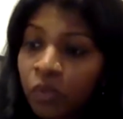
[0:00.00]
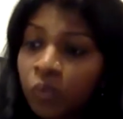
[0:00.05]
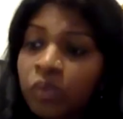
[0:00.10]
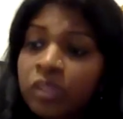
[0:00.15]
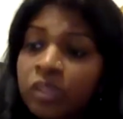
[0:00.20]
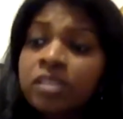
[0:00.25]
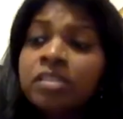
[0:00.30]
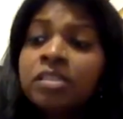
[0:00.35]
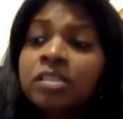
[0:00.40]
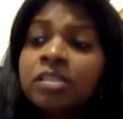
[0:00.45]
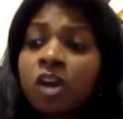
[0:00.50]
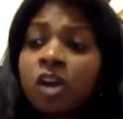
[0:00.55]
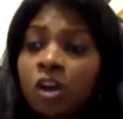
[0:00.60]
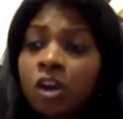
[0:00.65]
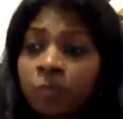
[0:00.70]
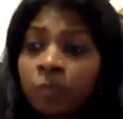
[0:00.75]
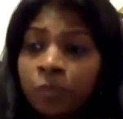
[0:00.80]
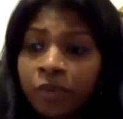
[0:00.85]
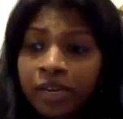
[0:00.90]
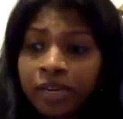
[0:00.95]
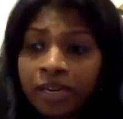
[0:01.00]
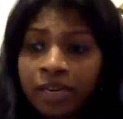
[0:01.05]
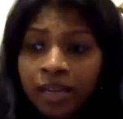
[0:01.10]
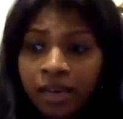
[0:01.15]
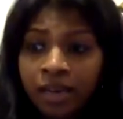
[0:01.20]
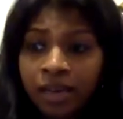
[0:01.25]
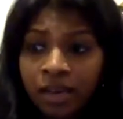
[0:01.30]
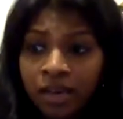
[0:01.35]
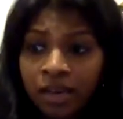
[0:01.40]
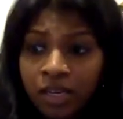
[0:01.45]
the corporate
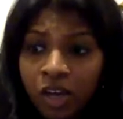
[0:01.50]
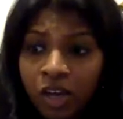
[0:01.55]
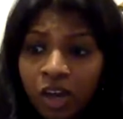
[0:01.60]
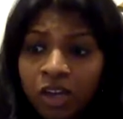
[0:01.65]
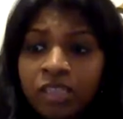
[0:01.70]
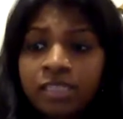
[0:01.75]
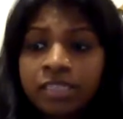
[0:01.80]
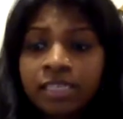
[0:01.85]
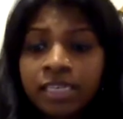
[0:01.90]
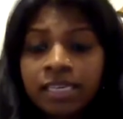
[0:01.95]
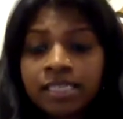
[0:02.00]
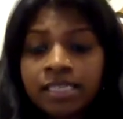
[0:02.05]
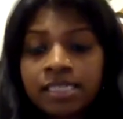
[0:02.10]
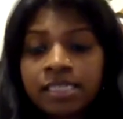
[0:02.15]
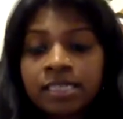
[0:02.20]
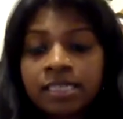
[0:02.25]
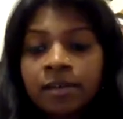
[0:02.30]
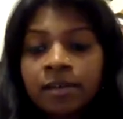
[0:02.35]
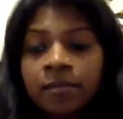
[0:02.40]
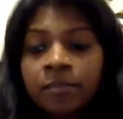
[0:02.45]
context,